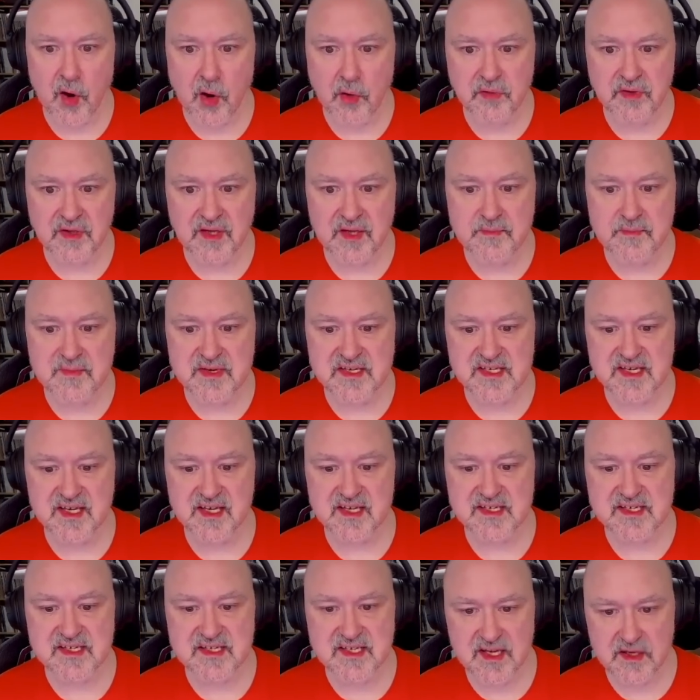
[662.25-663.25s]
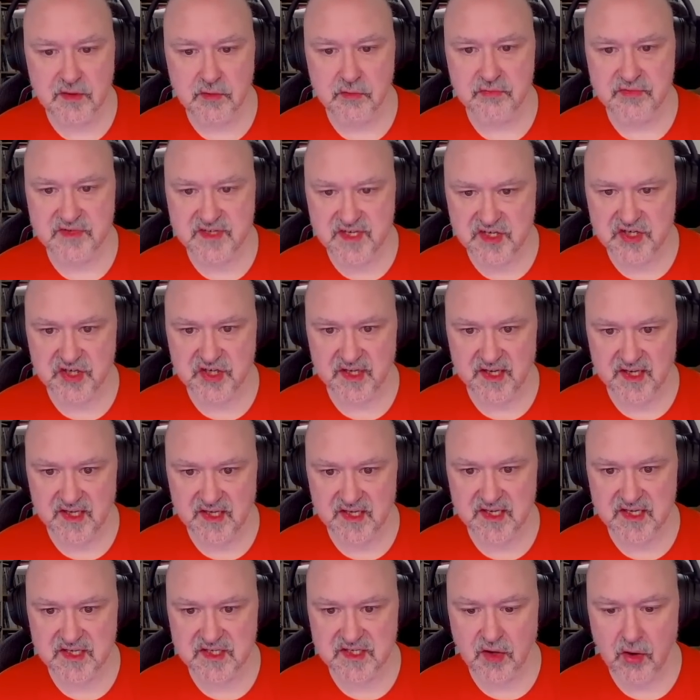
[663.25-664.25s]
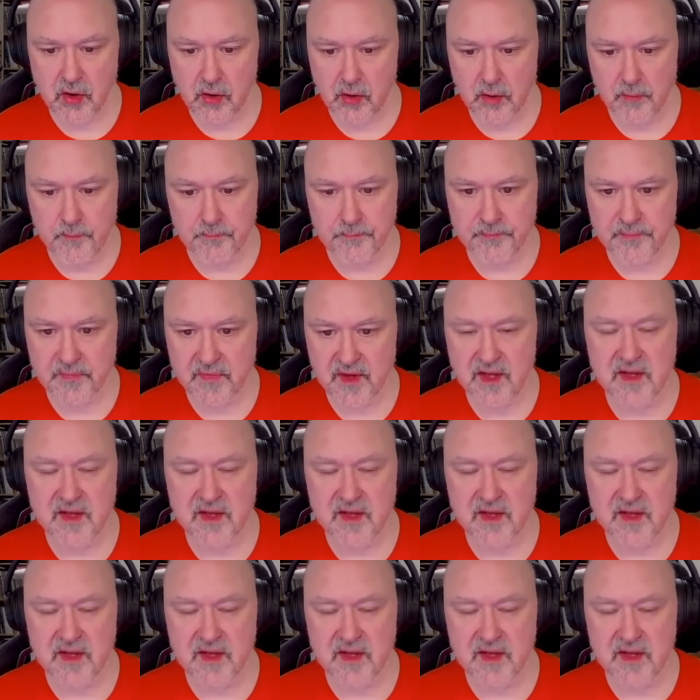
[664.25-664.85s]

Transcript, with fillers: only missing a single digit in this column.